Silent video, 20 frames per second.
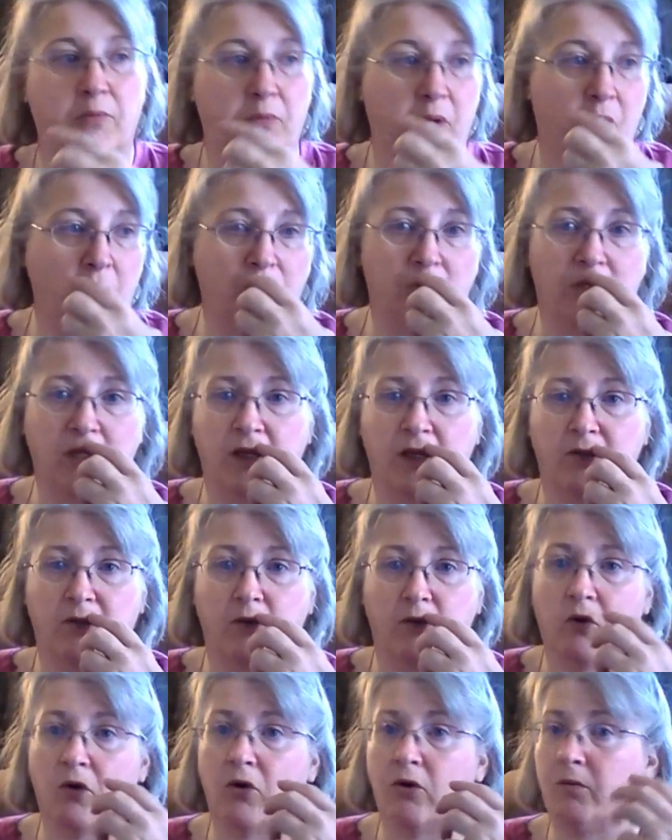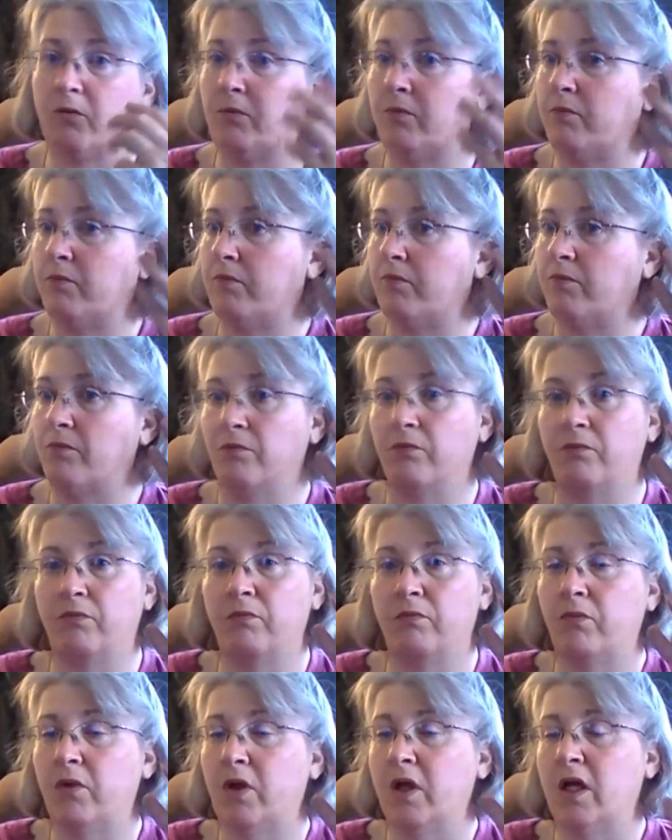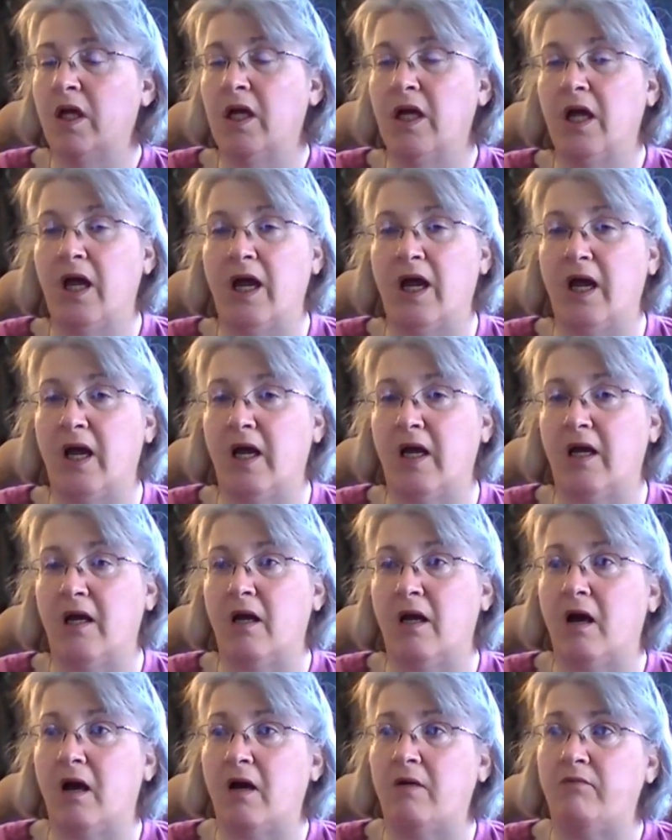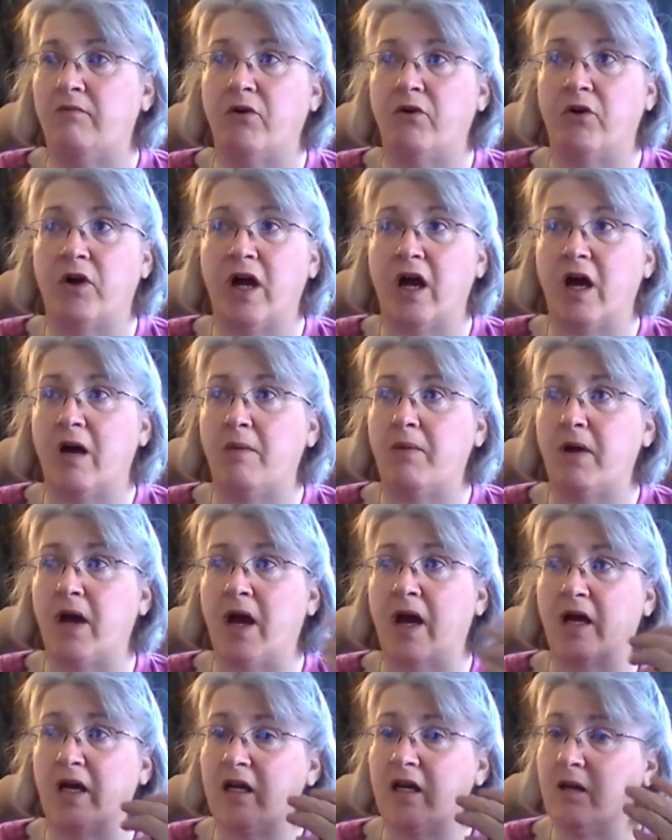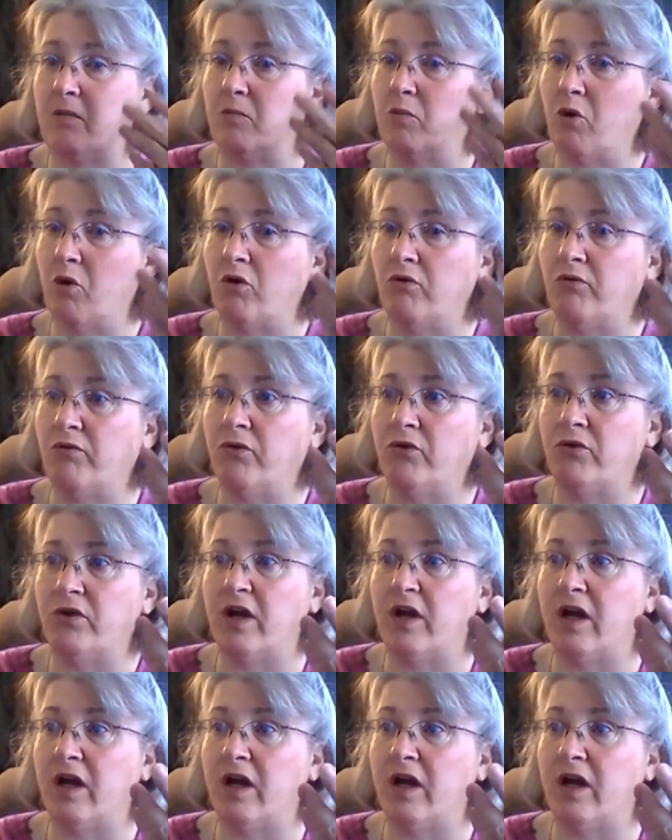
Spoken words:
Pulled these four And I'm very happy. I can eat more food